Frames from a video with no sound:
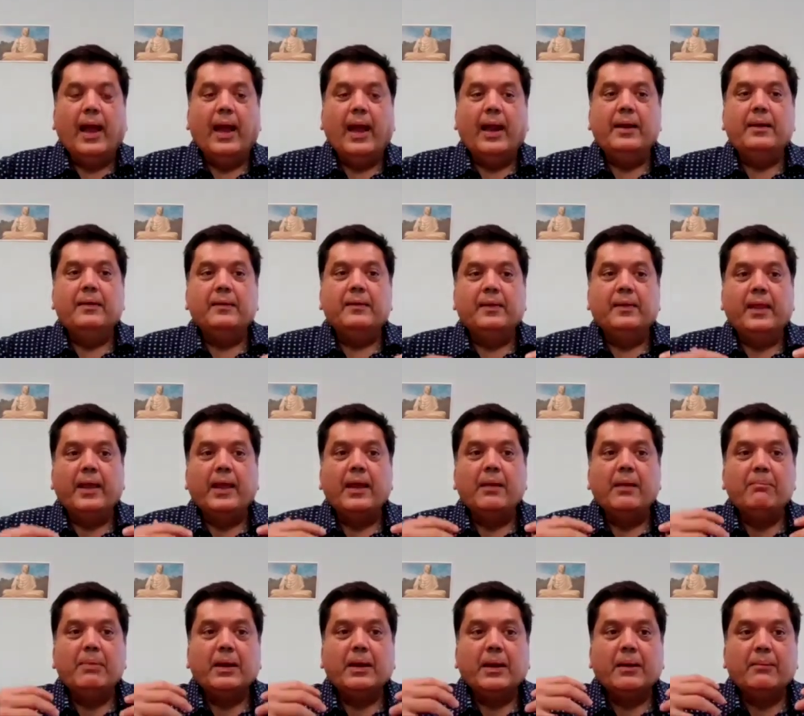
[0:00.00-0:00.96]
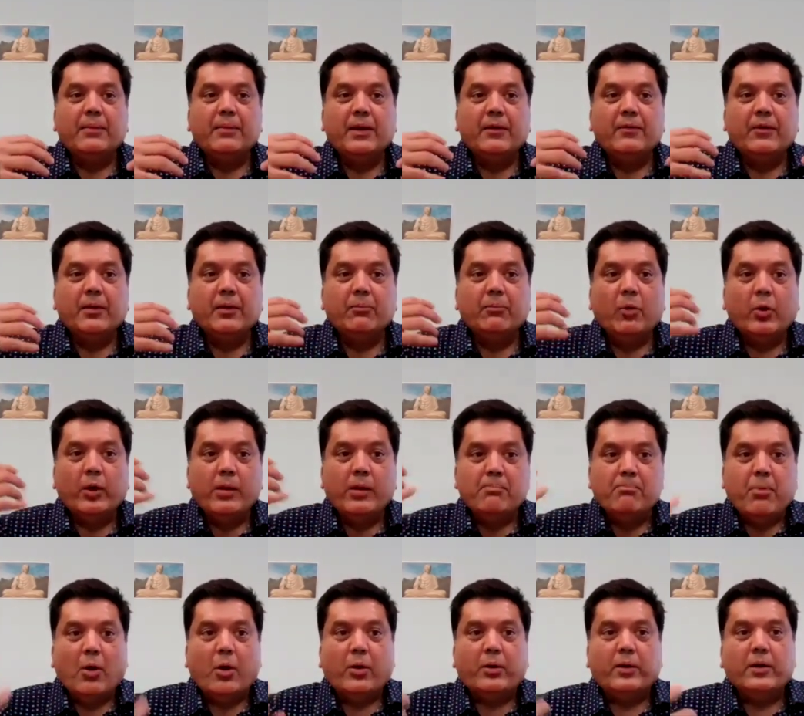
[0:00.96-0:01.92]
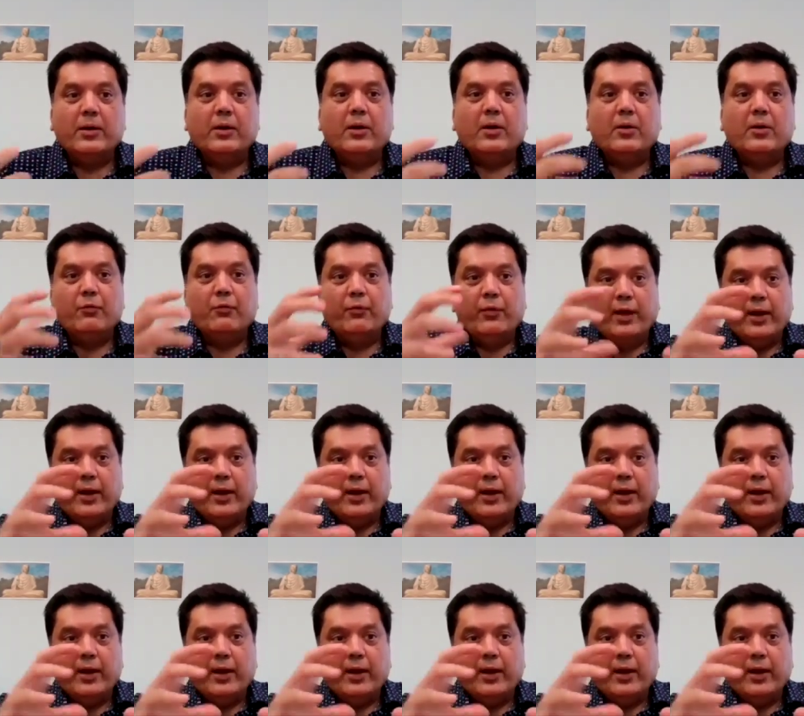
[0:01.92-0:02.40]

And they become even more important